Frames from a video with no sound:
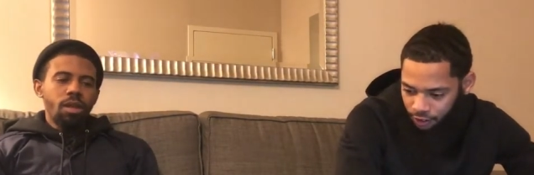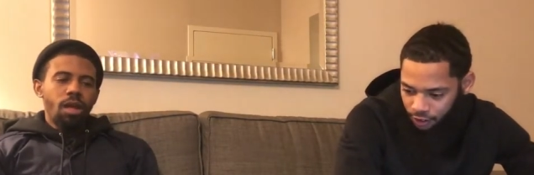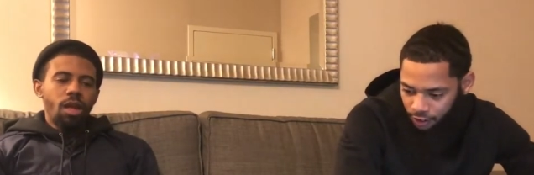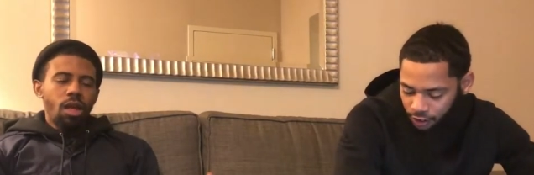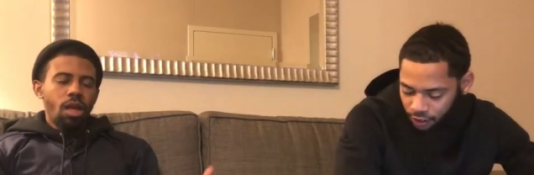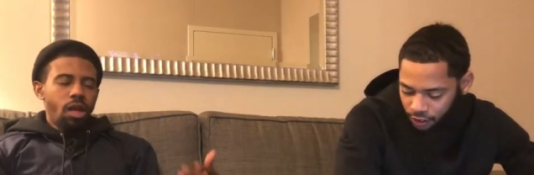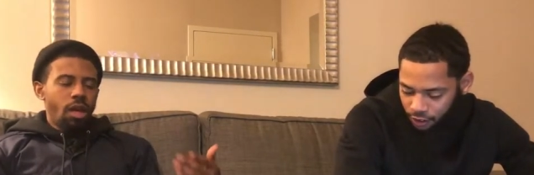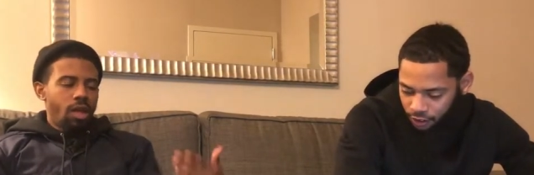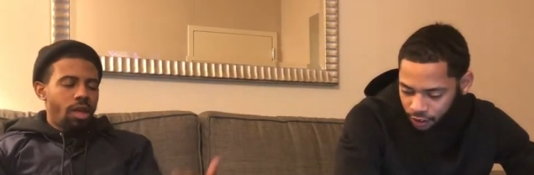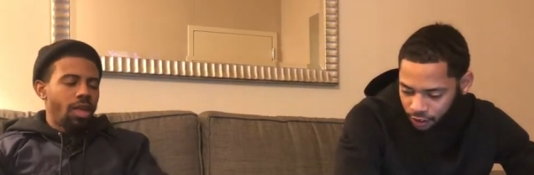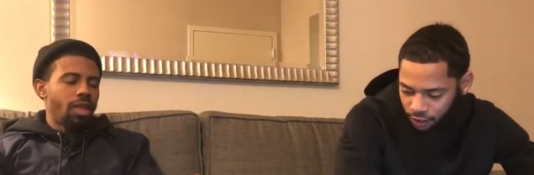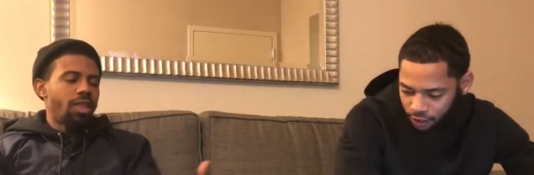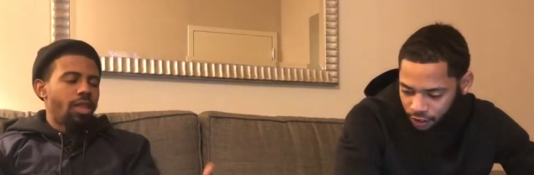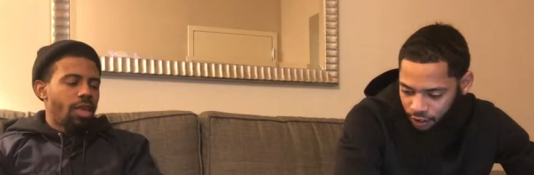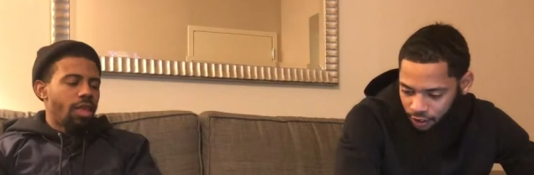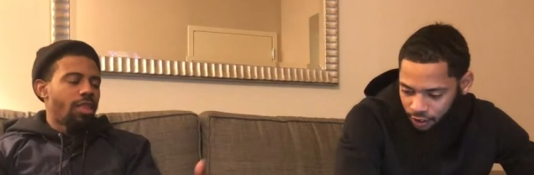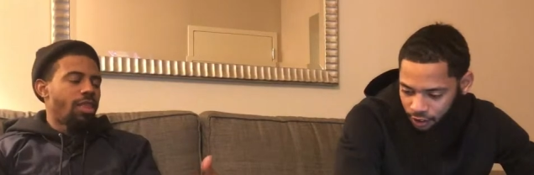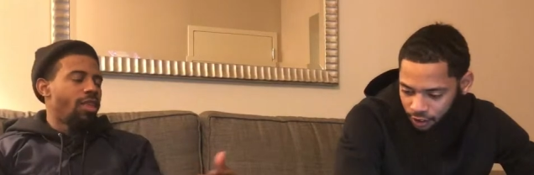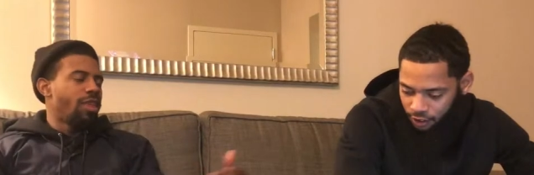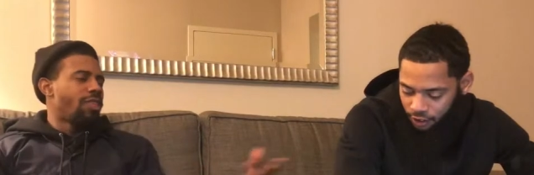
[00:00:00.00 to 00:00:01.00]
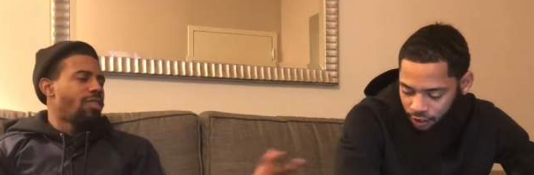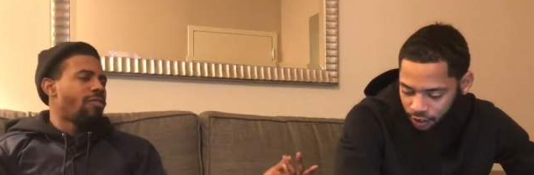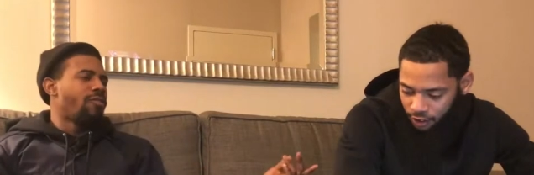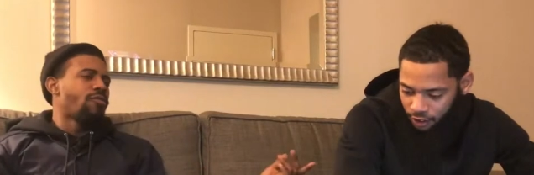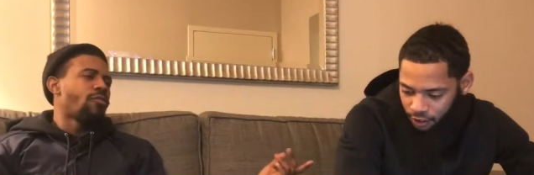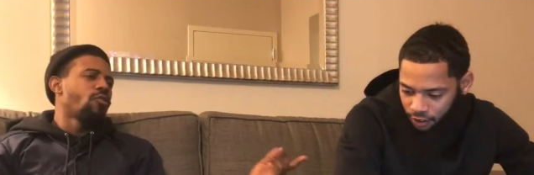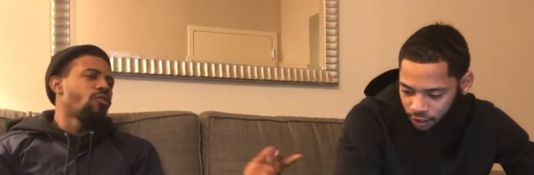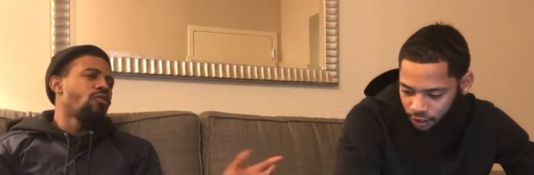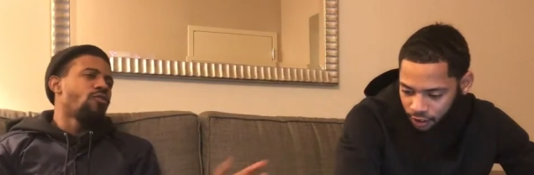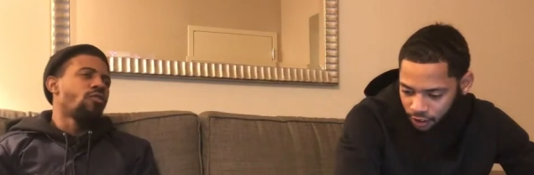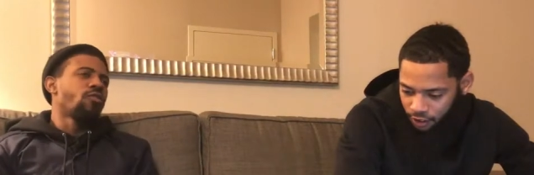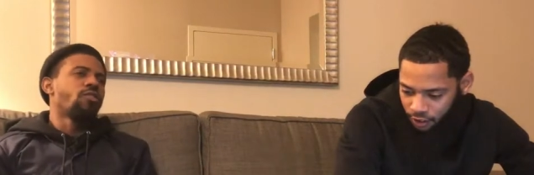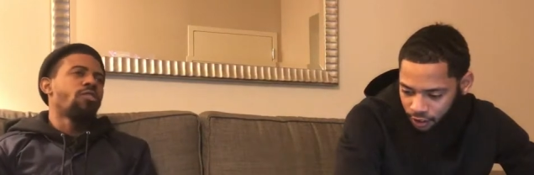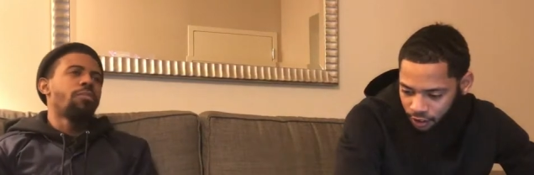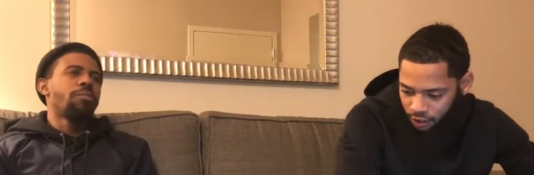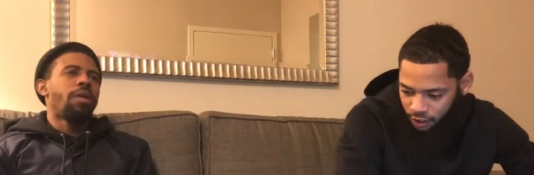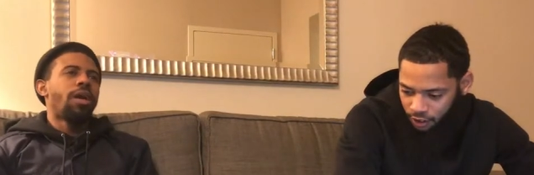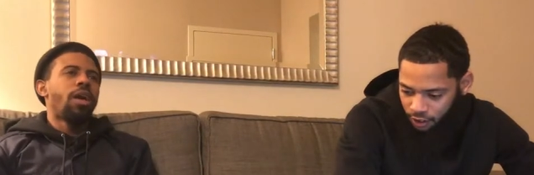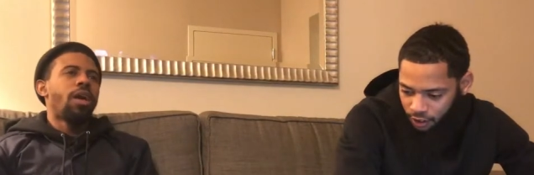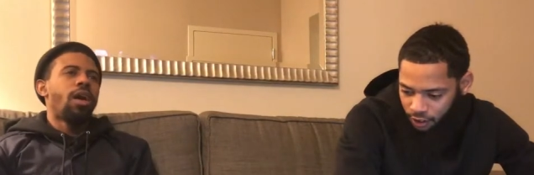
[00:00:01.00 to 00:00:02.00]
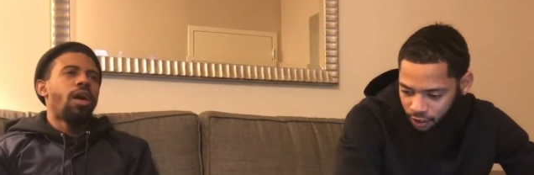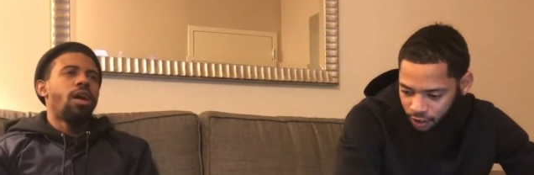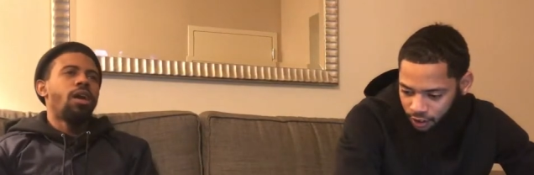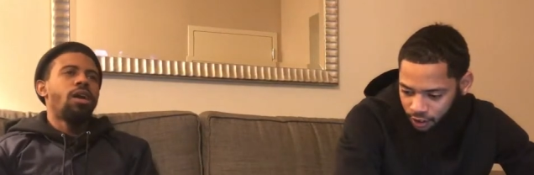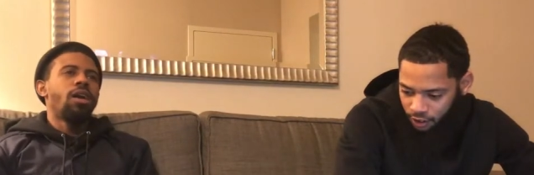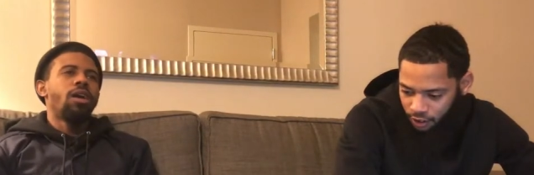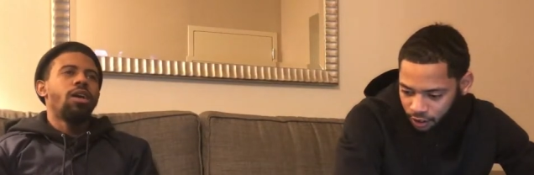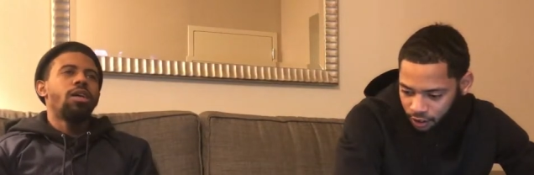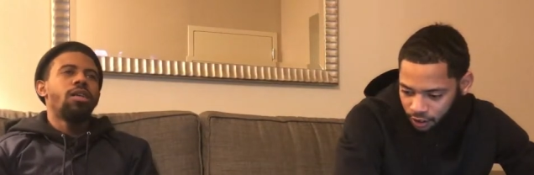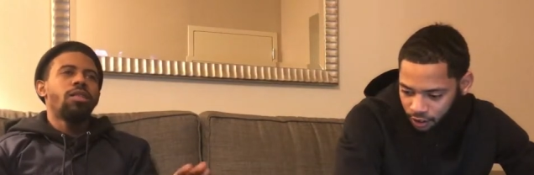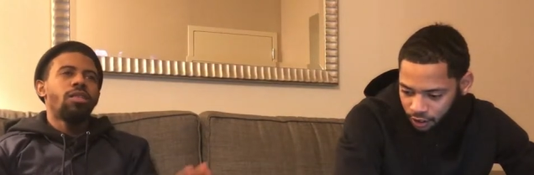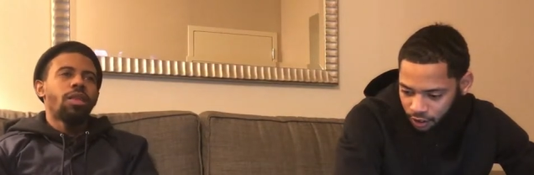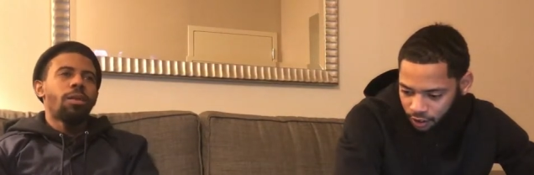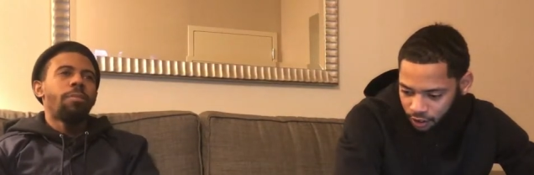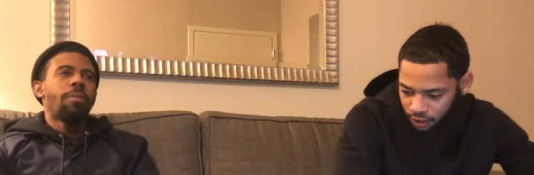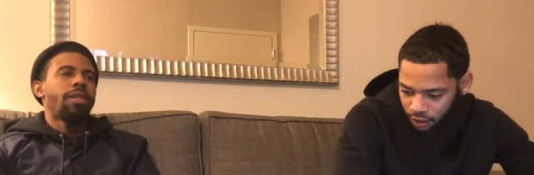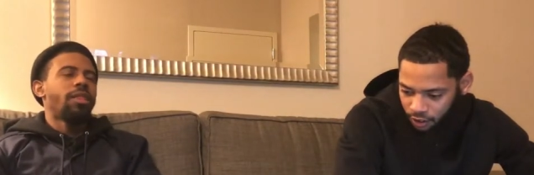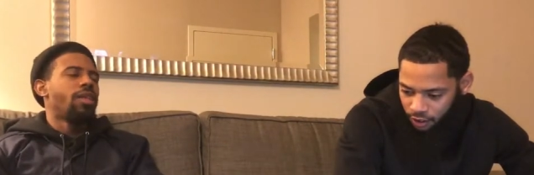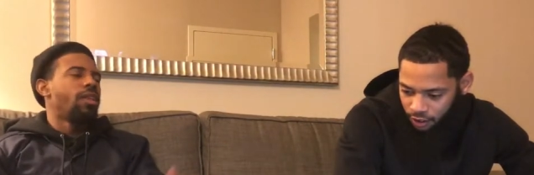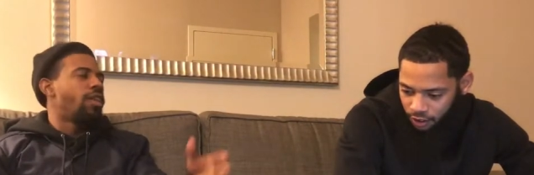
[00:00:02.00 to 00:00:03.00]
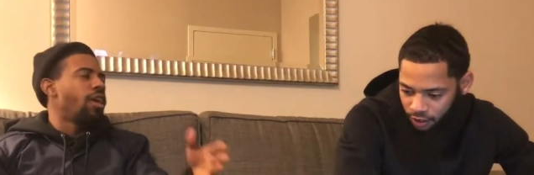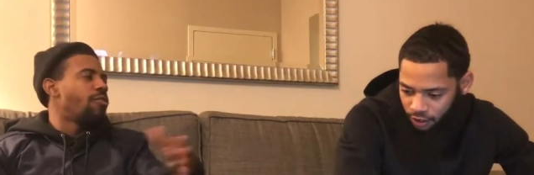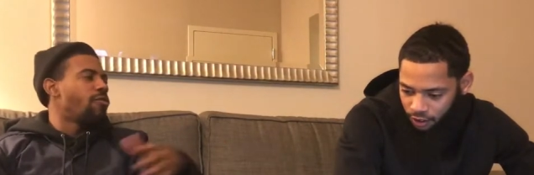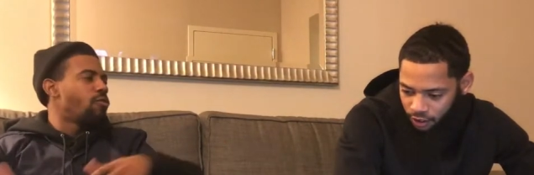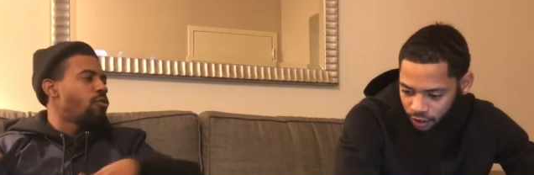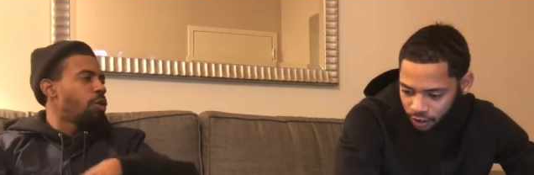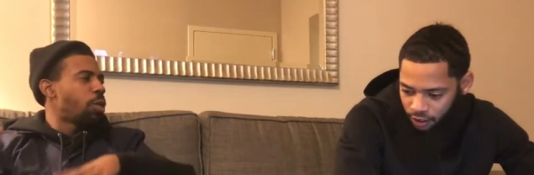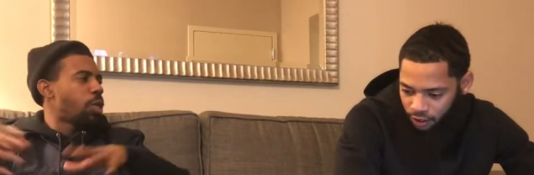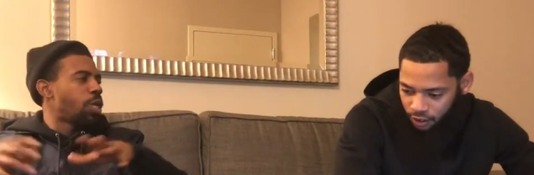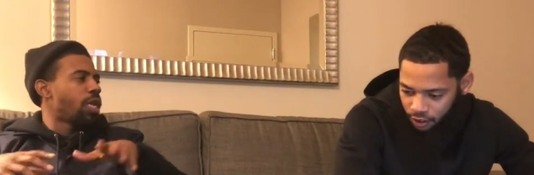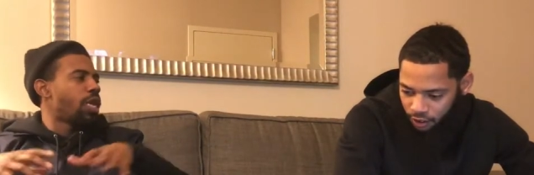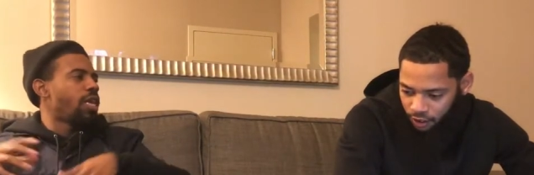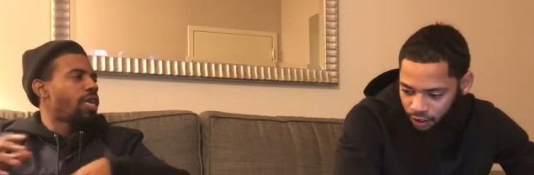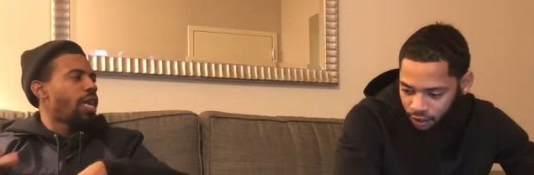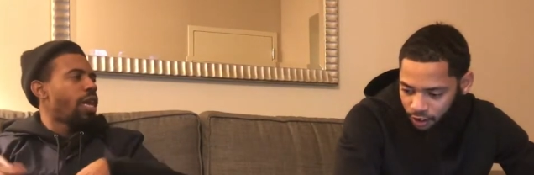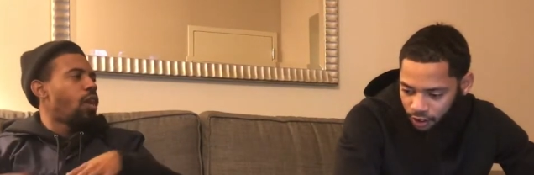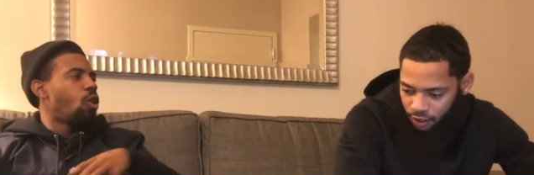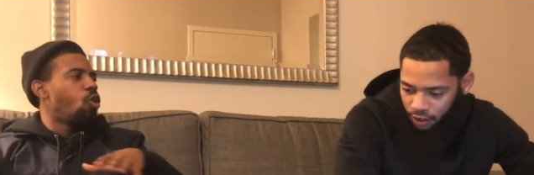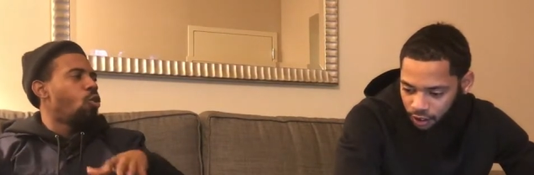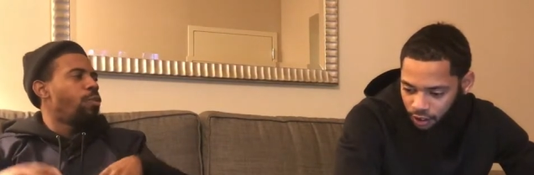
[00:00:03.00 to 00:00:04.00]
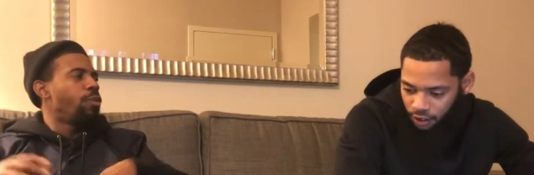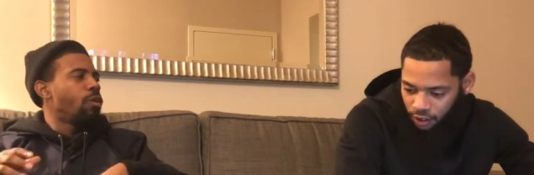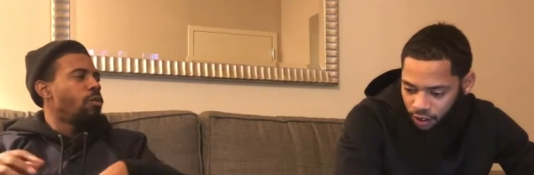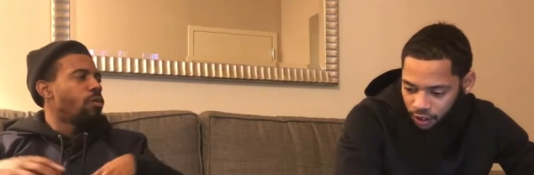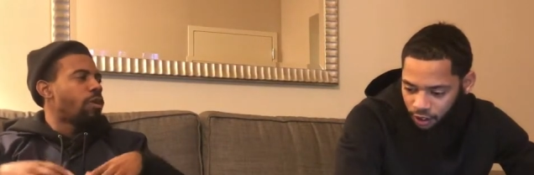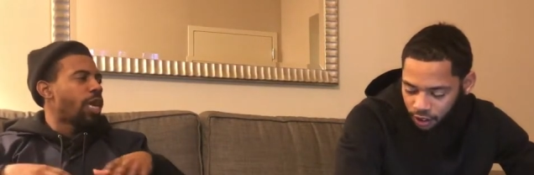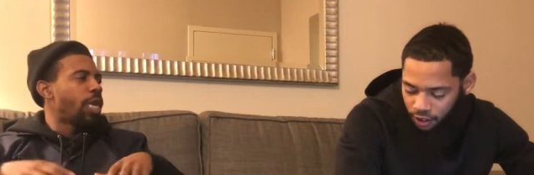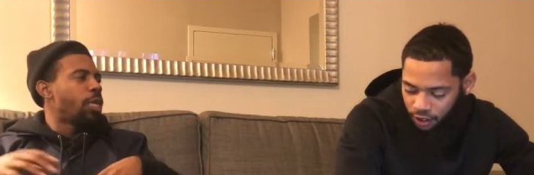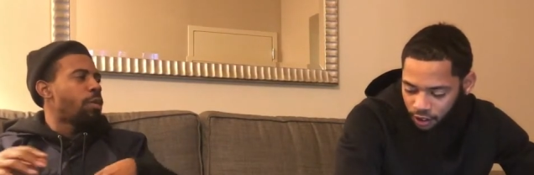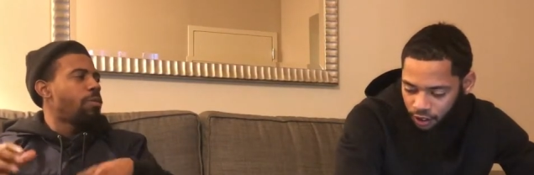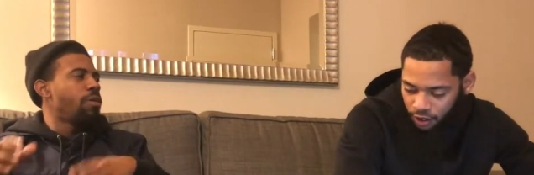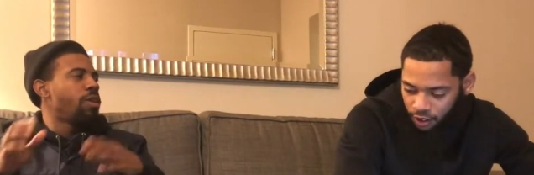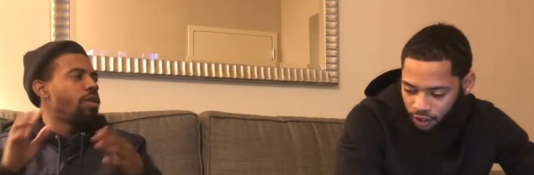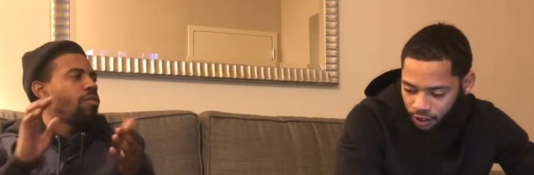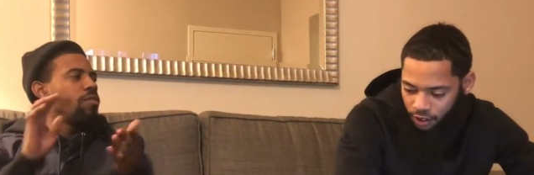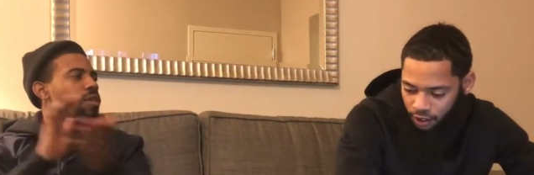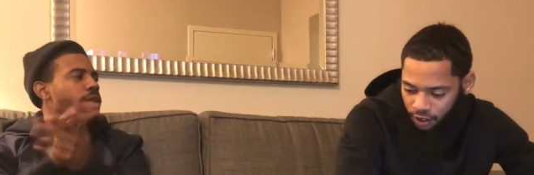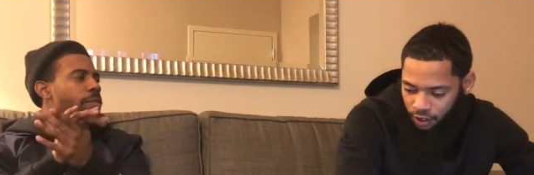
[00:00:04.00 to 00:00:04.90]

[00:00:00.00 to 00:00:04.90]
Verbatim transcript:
Speaker 1: uh, it's, it's the it's the first verse like uh something about the devil and shit like that. Hope uh you don't uh-huh. catch me.